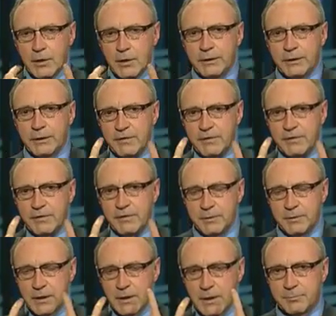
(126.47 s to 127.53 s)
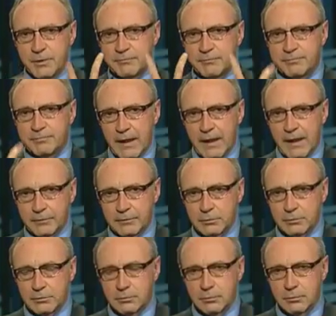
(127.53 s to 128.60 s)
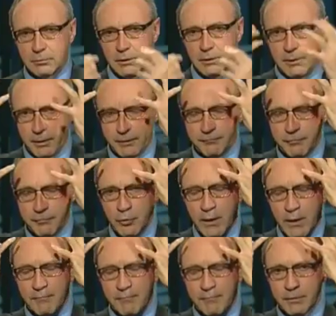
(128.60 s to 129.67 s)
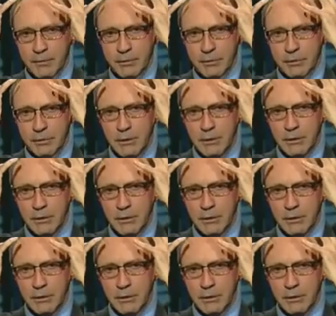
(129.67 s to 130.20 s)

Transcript: in the vein becomes a big factor. But if you have very good